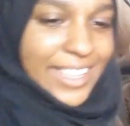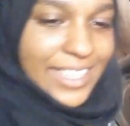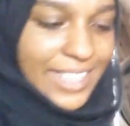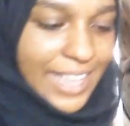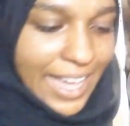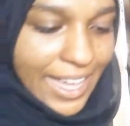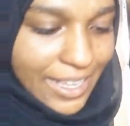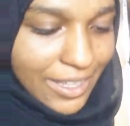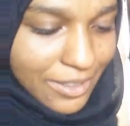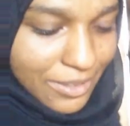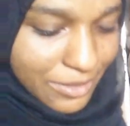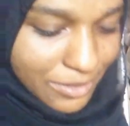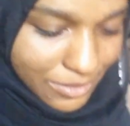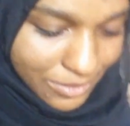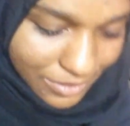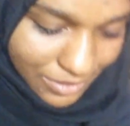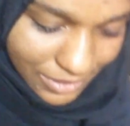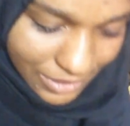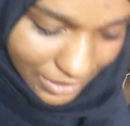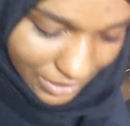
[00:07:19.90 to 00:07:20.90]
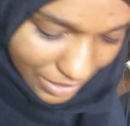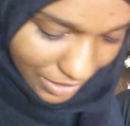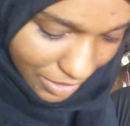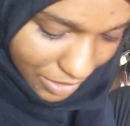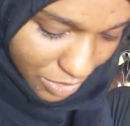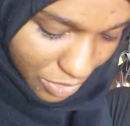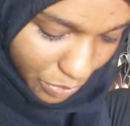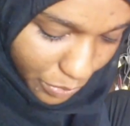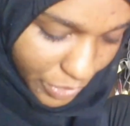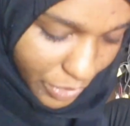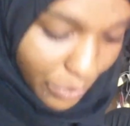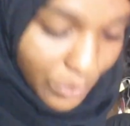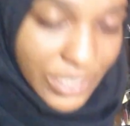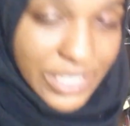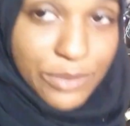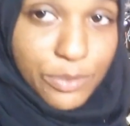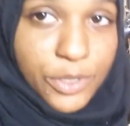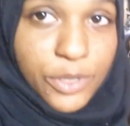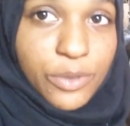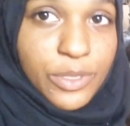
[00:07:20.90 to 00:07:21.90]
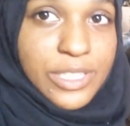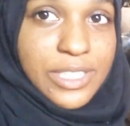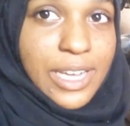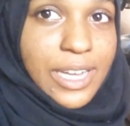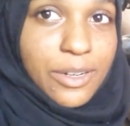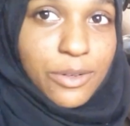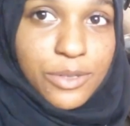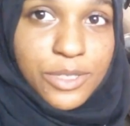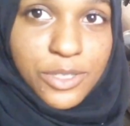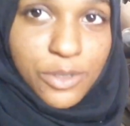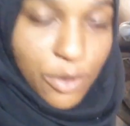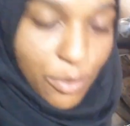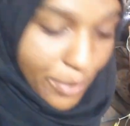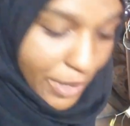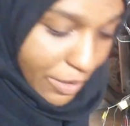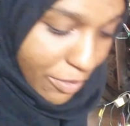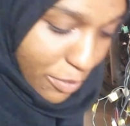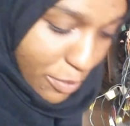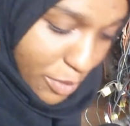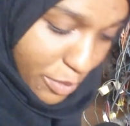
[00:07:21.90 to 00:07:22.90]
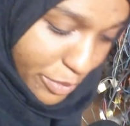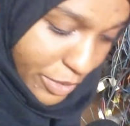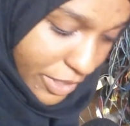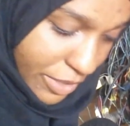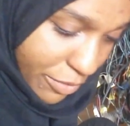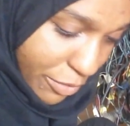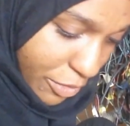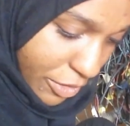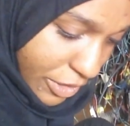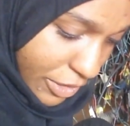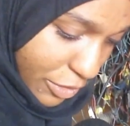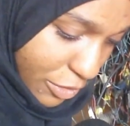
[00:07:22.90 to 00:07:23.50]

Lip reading: Yay! So I don't need to go and beg for more money for a